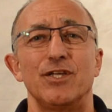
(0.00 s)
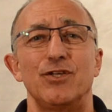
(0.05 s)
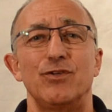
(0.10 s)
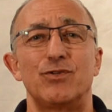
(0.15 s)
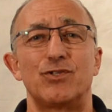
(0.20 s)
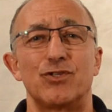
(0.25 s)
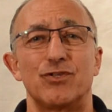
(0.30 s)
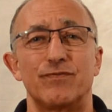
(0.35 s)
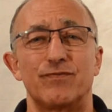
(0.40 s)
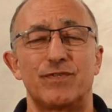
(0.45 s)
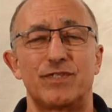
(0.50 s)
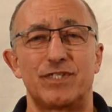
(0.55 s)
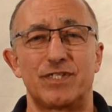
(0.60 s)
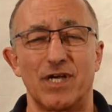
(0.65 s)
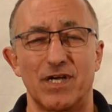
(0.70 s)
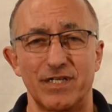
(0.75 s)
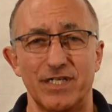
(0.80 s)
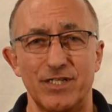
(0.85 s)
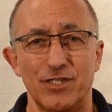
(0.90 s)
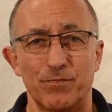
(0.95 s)
You should have
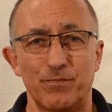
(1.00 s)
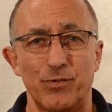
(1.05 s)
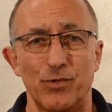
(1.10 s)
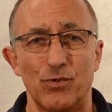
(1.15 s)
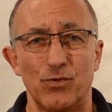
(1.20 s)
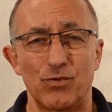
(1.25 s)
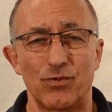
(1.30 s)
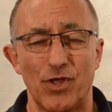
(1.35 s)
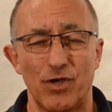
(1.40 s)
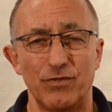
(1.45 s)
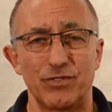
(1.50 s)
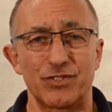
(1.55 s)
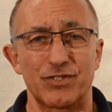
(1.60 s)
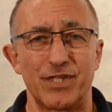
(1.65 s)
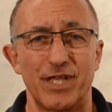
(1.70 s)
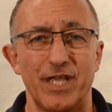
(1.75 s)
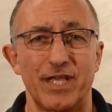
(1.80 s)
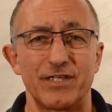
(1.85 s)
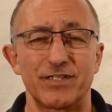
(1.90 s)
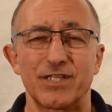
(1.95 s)
done in the pool those
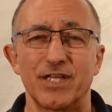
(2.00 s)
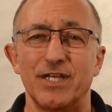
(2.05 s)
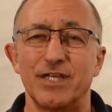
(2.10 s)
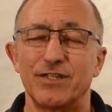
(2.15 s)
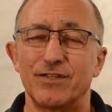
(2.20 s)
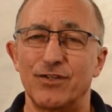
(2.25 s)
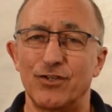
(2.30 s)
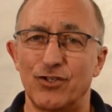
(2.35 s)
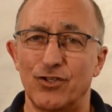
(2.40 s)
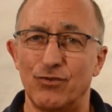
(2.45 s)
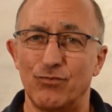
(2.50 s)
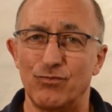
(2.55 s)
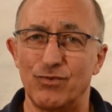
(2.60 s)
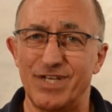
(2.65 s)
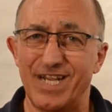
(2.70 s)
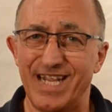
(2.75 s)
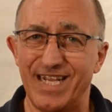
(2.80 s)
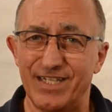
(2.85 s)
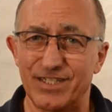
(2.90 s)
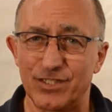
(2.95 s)
things that you
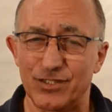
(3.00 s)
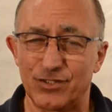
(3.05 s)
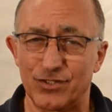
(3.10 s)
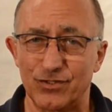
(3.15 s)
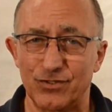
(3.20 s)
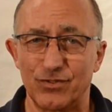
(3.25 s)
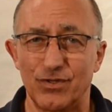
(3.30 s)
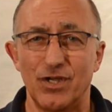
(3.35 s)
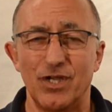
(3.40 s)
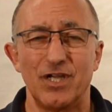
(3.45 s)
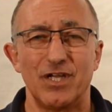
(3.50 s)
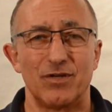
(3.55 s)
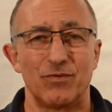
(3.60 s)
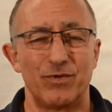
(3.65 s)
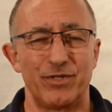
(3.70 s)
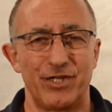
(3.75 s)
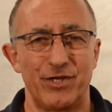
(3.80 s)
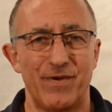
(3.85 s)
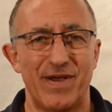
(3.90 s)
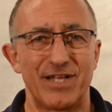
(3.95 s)
need to do
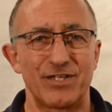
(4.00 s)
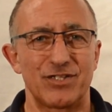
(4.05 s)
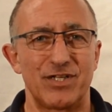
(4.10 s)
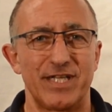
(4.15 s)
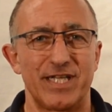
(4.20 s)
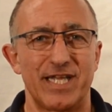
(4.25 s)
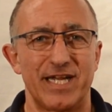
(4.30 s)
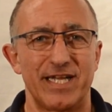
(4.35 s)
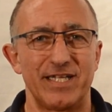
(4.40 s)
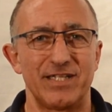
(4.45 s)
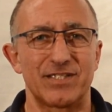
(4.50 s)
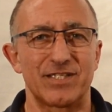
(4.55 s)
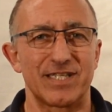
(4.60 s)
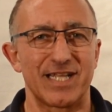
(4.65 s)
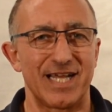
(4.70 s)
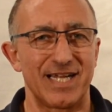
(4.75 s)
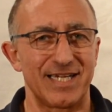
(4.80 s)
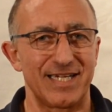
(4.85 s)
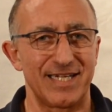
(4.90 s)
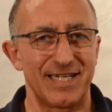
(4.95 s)
when you actually get into
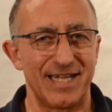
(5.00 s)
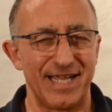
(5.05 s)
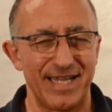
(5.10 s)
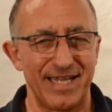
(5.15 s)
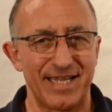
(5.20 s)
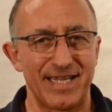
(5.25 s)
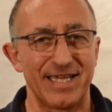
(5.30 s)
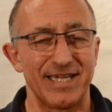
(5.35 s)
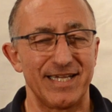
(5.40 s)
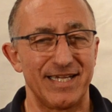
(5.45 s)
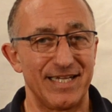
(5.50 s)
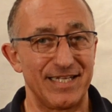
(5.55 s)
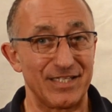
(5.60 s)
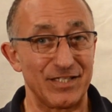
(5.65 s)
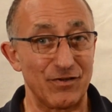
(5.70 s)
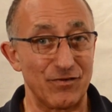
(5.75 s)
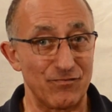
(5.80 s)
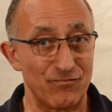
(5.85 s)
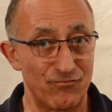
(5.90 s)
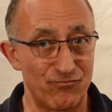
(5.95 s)
that lake
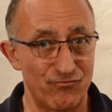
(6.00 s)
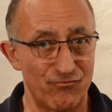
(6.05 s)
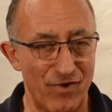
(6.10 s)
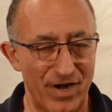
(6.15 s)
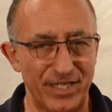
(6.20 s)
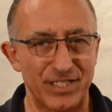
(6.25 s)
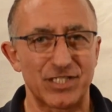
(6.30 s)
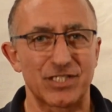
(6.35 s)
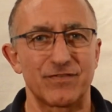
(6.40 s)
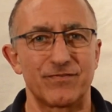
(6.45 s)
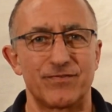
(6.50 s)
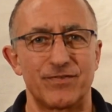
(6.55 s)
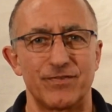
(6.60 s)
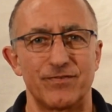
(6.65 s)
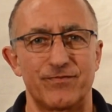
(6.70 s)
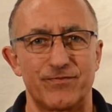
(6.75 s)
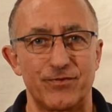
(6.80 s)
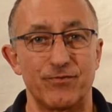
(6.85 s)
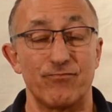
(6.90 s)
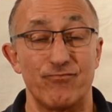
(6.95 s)
and race
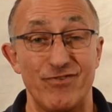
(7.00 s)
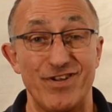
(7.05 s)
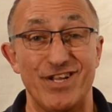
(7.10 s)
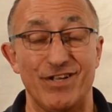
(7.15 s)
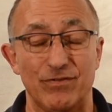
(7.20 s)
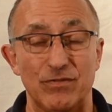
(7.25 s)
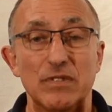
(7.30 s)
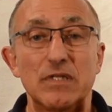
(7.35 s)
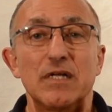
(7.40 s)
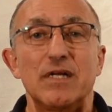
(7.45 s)
for real.